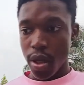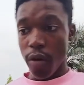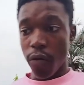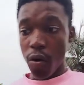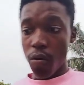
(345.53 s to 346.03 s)

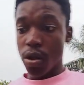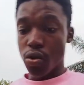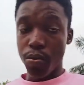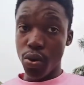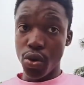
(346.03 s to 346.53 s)
If you want
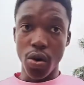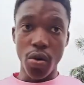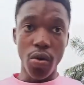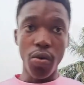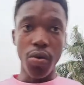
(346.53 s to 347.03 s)
to put your
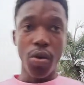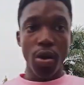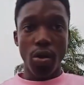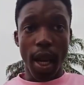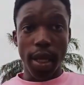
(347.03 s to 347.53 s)
own,
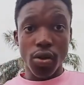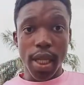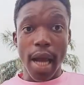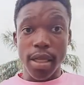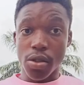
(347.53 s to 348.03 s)
like, just
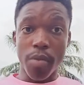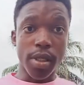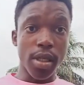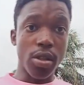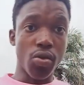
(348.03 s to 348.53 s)
add
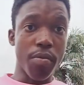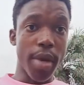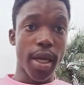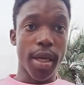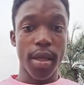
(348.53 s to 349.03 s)
something to
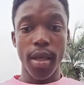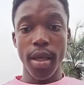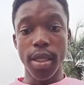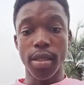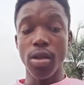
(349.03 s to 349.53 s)
make
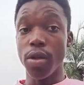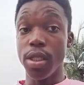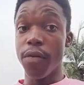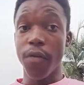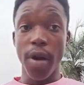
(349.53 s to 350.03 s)
it look
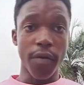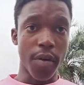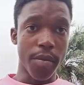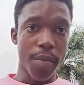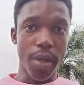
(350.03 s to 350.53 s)
different
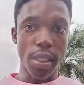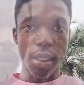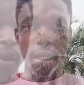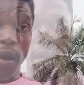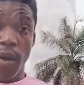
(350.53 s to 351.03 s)
from the
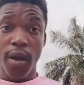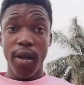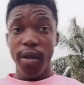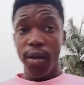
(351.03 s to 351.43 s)
person headline.